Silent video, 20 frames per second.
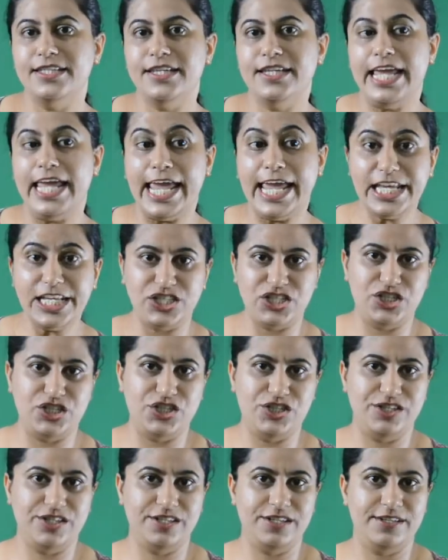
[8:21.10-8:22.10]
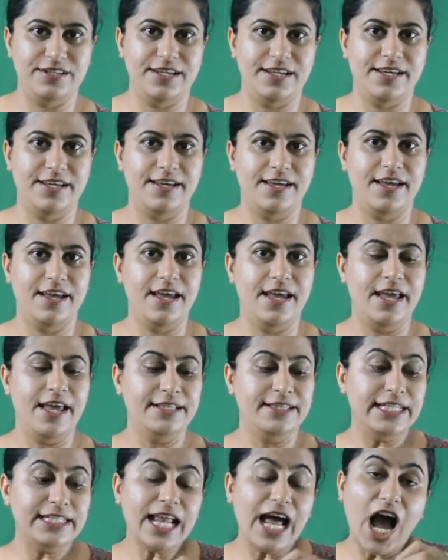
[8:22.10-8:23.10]
age,
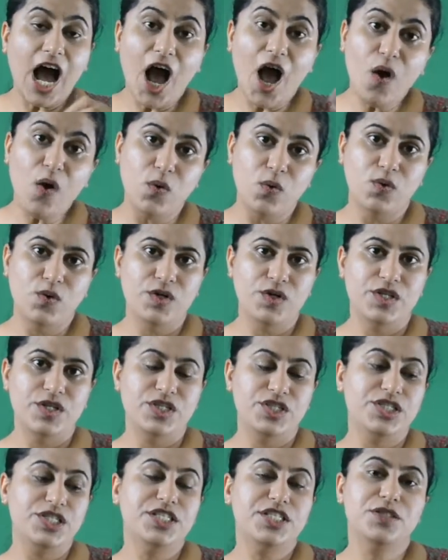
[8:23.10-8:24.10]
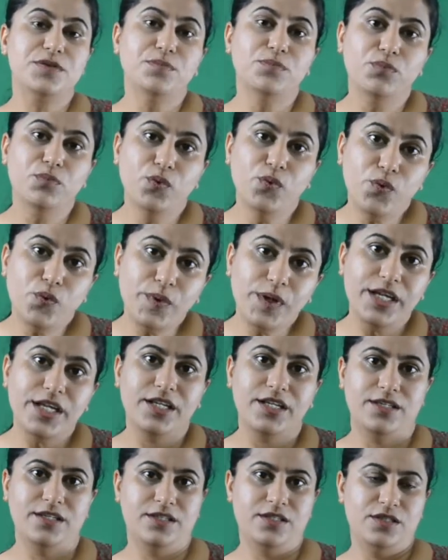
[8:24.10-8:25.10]
that how she's
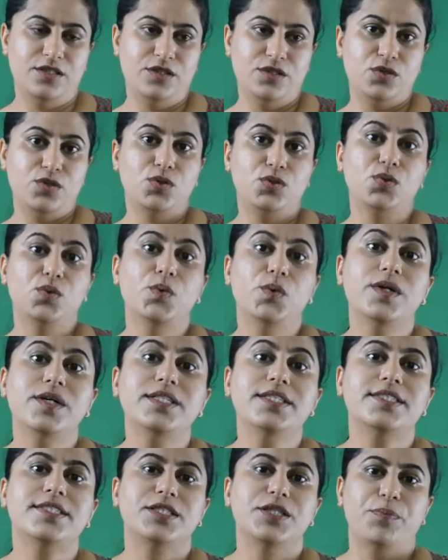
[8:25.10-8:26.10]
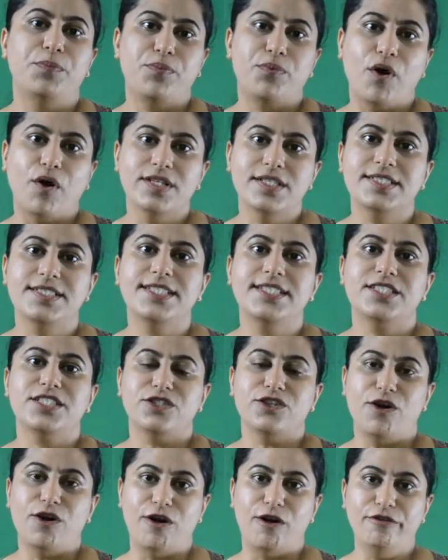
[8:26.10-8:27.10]
moving towards the process
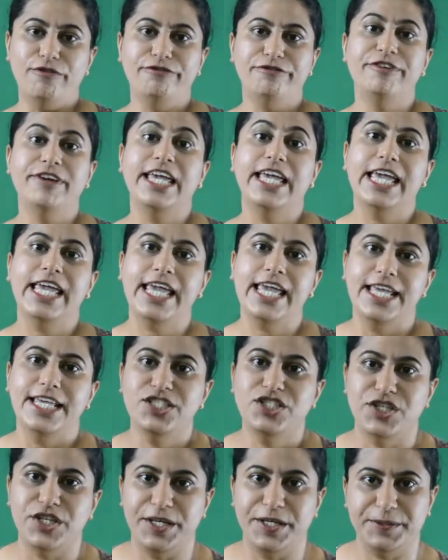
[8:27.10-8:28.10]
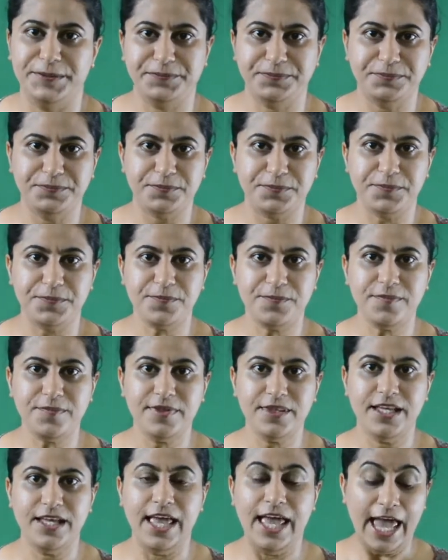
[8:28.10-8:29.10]
of aging.
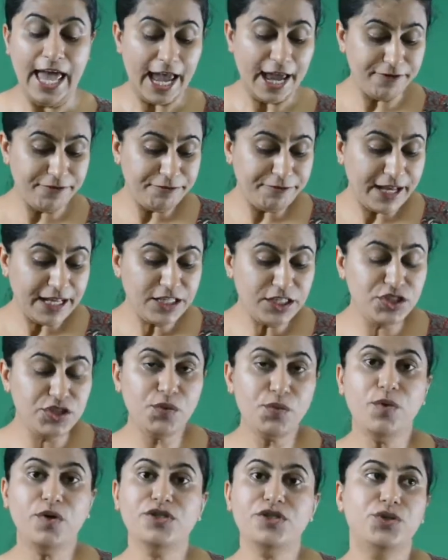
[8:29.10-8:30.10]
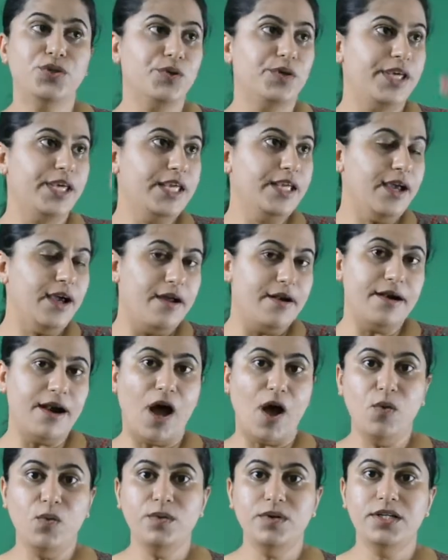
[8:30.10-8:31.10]
And when she was looking
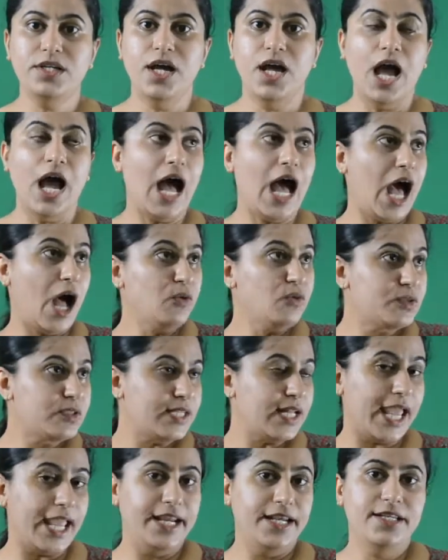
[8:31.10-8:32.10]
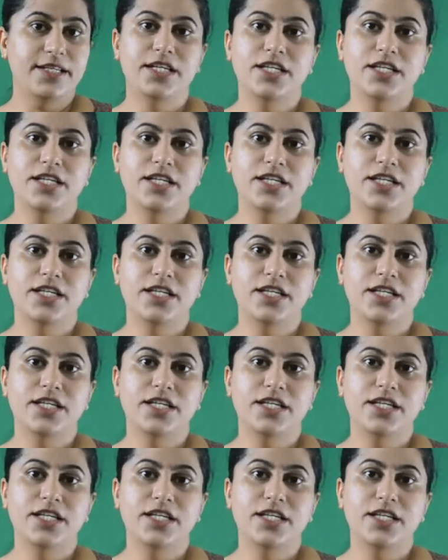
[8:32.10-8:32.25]
around outside,